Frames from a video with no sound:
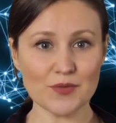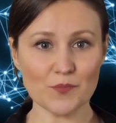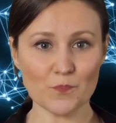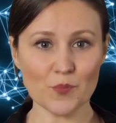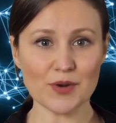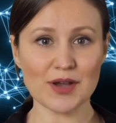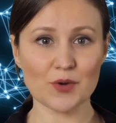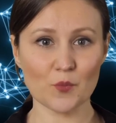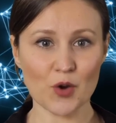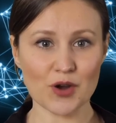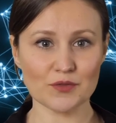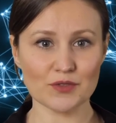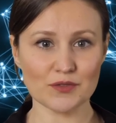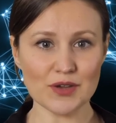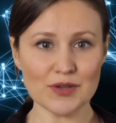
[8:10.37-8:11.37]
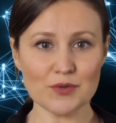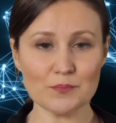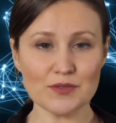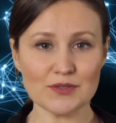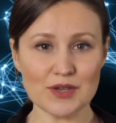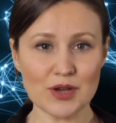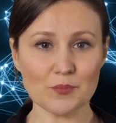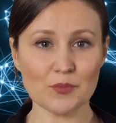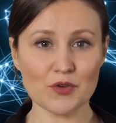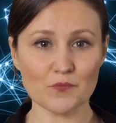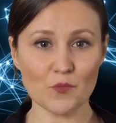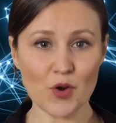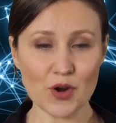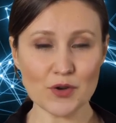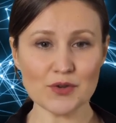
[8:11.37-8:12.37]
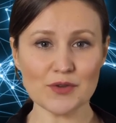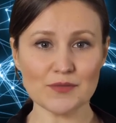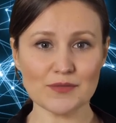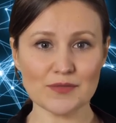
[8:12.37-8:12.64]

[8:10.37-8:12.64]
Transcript: with a well-developed scope of work,